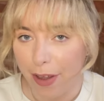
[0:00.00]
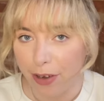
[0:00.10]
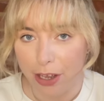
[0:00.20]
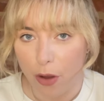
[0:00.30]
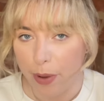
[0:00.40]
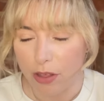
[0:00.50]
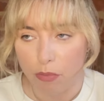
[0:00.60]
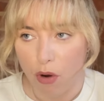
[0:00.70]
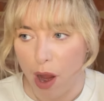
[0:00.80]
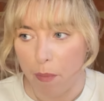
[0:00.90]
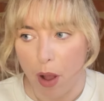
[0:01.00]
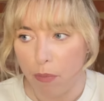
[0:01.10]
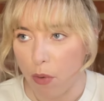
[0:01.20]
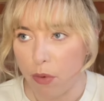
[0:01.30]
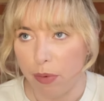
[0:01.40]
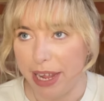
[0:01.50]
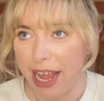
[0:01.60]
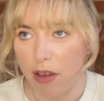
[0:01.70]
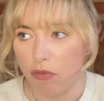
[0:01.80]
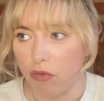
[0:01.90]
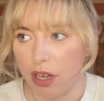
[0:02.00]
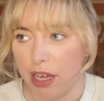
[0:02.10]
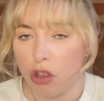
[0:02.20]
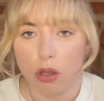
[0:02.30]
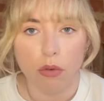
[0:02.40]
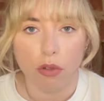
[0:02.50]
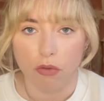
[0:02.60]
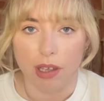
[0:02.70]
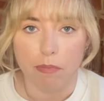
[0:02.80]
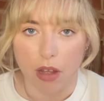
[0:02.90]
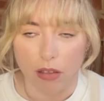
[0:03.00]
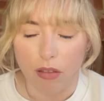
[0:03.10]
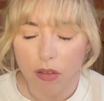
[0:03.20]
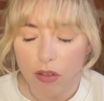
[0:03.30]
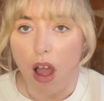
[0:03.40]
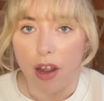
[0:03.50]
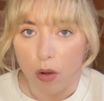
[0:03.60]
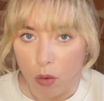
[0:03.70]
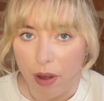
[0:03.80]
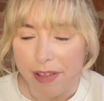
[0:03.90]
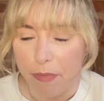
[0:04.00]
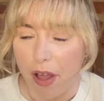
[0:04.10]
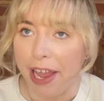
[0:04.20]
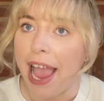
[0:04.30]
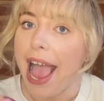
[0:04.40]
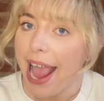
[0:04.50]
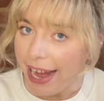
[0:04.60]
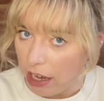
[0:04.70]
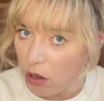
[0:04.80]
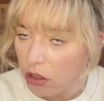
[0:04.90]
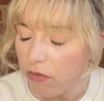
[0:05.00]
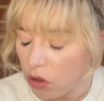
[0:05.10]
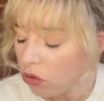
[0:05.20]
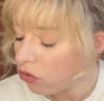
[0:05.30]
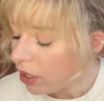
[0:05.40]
only go into Primark probably every 2 or 3 months, I always buy a lot of jewellery.